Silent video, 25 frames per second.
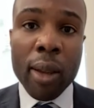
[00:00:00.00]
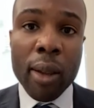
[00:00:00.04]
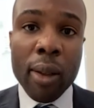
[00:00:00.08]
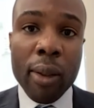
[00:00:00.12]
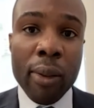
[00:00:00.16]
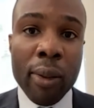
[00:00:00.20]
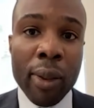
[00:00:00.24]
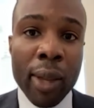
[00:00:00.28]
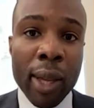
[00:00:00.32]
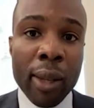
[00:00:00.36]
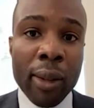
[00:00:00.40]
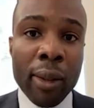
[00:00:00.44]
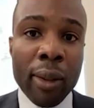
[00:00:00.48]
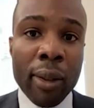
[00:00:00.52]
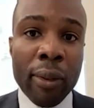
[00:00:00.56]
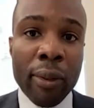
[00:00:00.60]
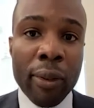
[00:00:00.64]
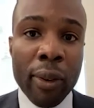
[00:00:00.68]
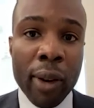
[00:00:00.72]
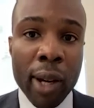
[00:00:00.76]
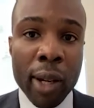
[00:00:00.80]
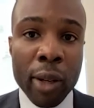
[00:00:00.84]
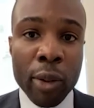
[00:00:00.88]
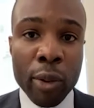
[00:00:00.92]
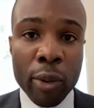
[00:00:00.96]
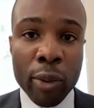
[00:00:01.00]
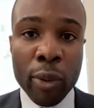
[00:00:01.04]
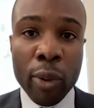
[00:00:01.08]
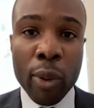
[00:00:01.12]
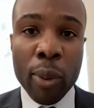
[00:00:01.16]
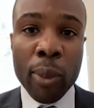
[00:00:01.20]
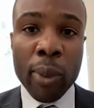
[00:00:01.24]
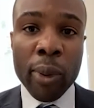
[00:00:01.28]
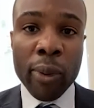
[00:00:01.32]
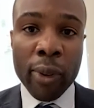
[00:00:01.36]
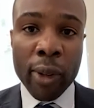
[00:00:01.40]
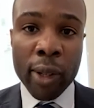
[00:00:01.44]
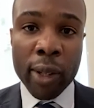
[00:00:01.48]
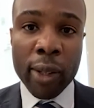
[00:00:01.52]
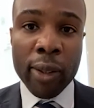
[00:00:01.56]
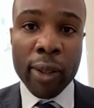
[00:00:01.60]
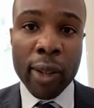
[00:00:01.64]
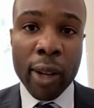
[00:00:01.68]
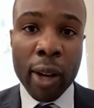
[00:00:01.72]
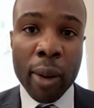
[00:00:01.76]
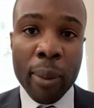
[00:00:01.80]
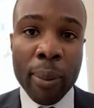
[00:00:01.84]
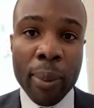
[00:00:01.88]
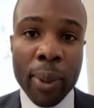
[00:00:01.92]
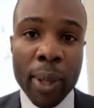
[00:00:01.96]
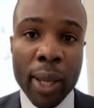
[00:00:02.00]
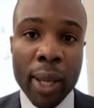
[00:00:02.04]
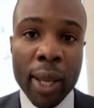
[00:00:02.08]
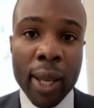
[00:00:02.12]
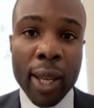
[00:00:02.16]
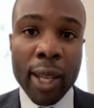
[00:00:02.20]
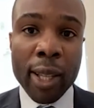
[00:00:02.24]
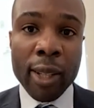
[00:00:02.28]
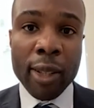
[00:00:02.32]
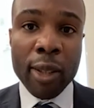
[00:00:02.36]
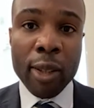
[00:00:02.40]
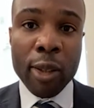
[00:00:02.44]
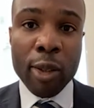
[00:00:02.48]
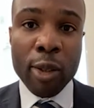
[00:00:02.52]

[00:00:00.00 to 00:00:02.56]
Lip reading: And then the final form of phototherapy is